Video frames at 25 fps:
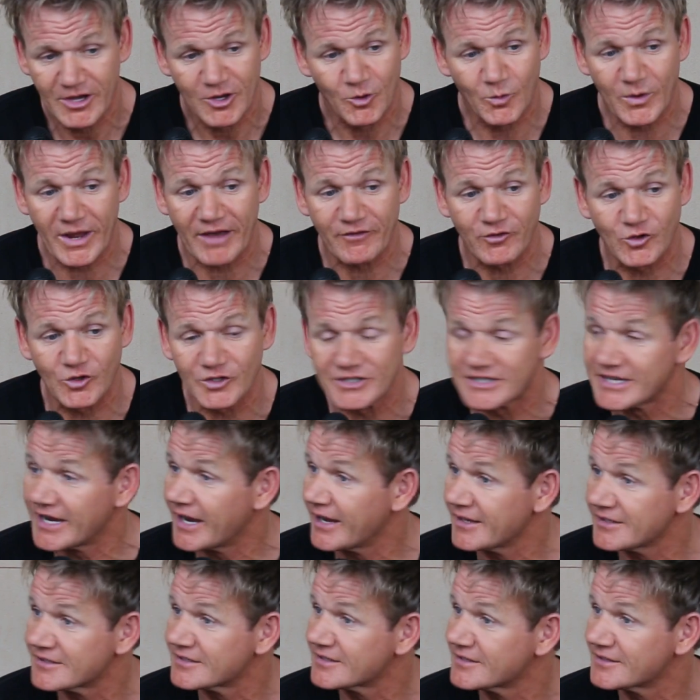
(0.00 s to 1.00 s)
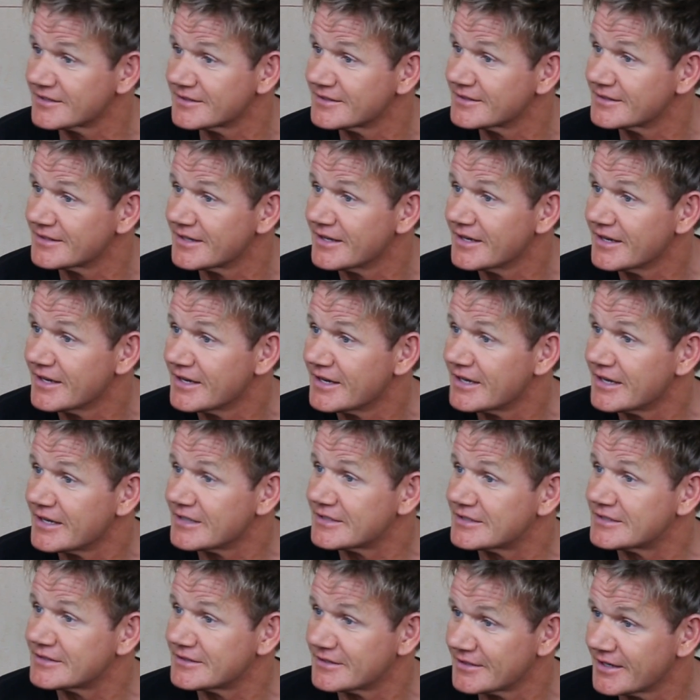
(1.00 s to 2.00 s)
We have good days.
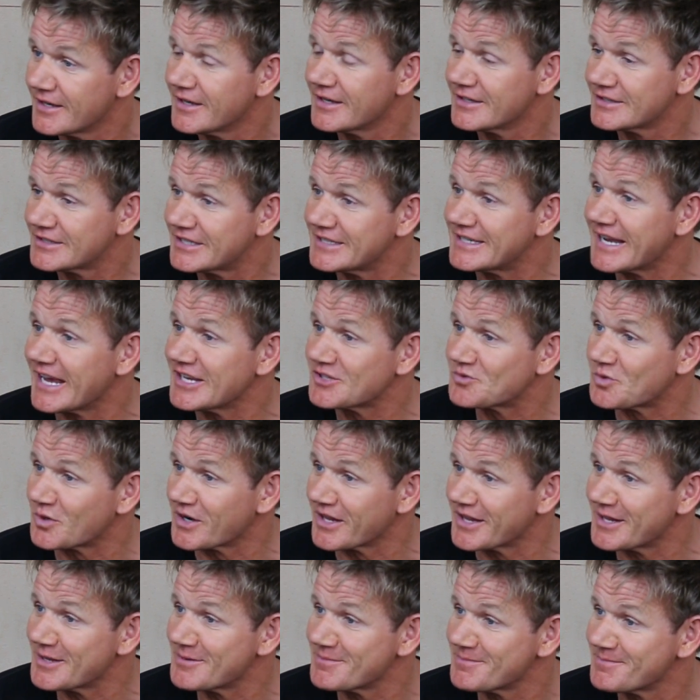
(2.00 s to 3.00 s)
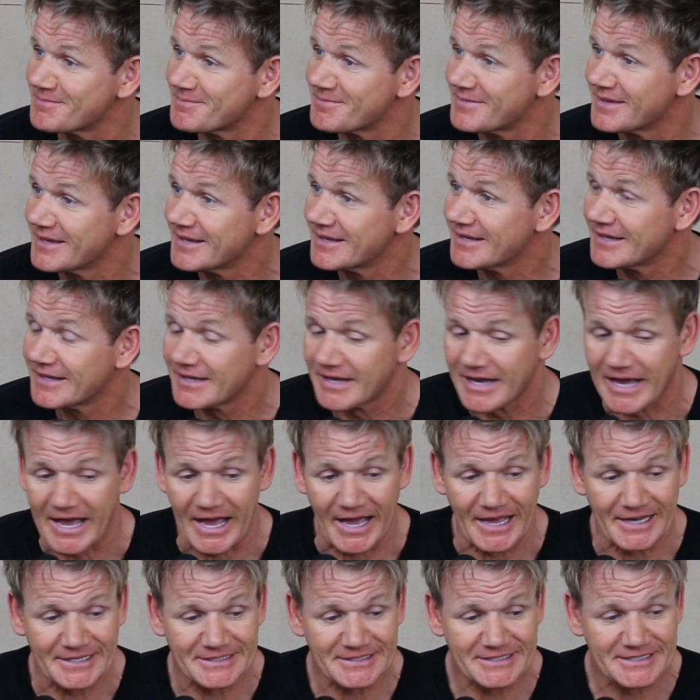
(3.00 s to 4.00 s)
Today's one of them.
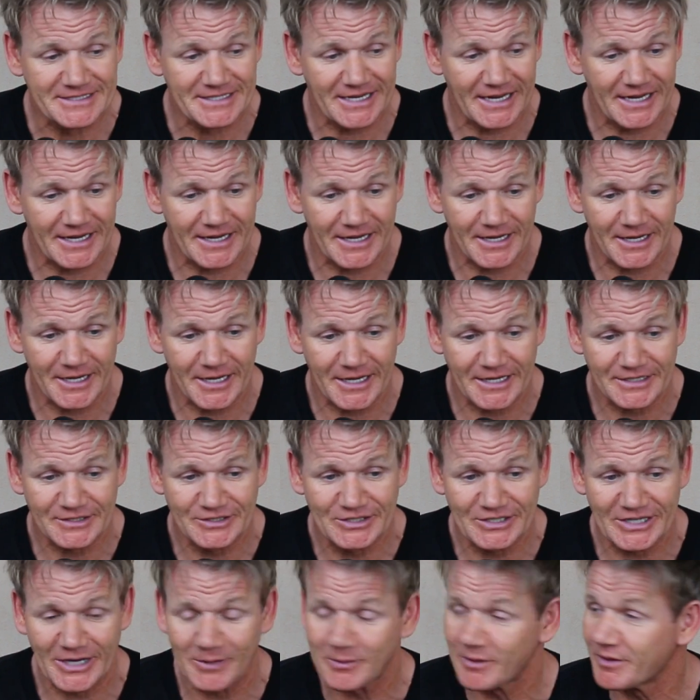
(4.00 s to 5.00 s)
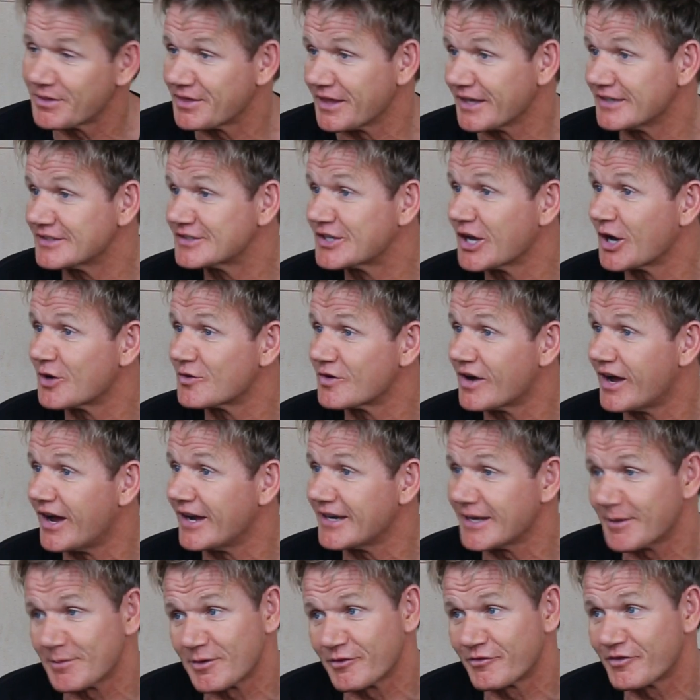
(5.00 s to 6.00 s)
And when things go right,
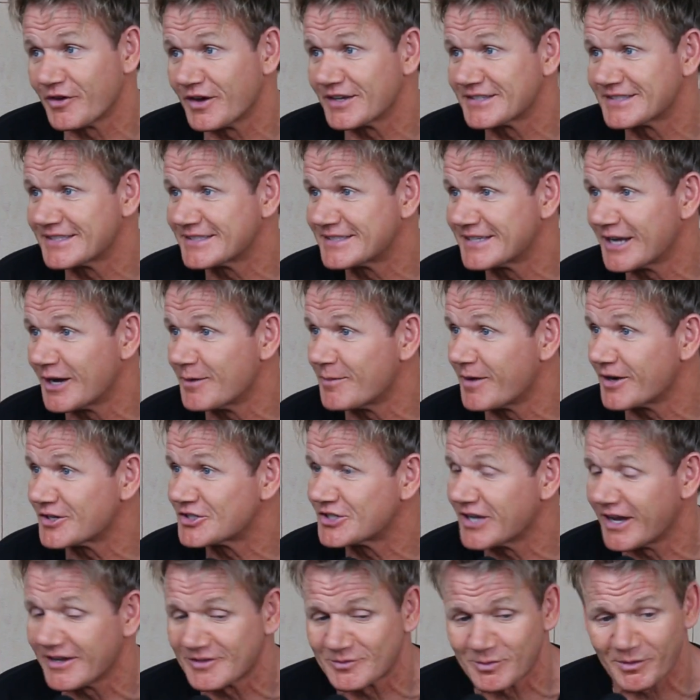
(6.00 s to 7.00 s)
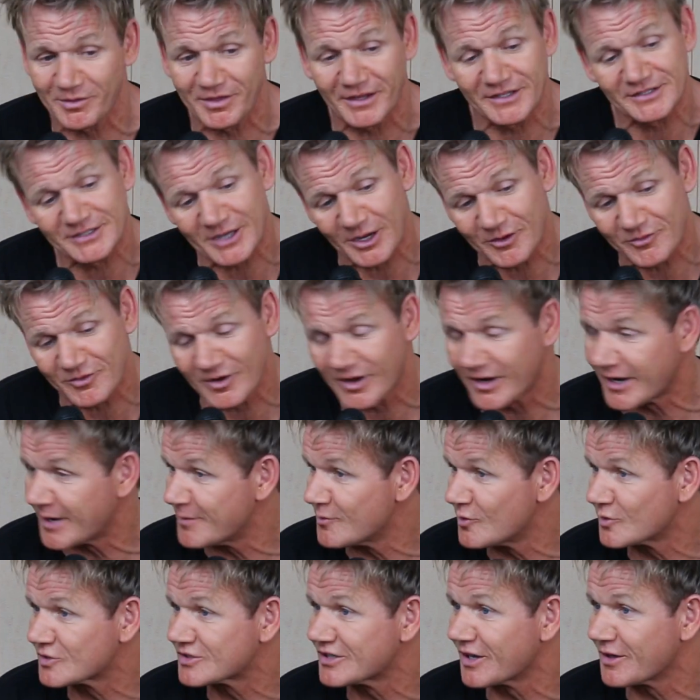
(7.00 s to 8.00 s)
I'm the first to tell my chef. When things go wrong,
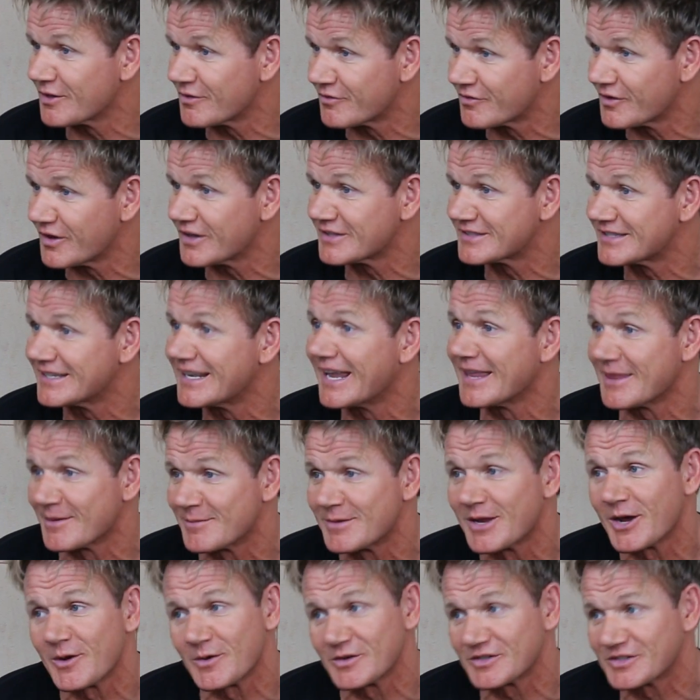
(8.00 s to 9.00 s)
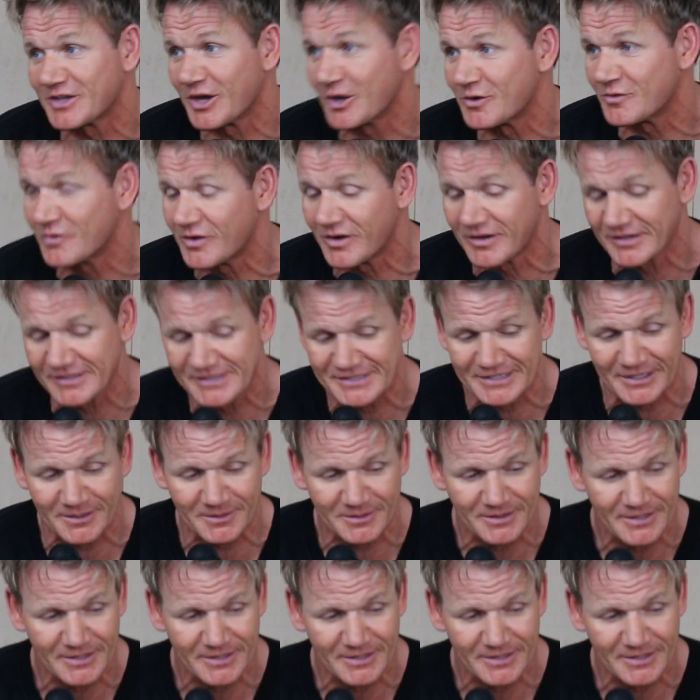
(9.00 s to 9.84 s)
I'm also the first to let them know. So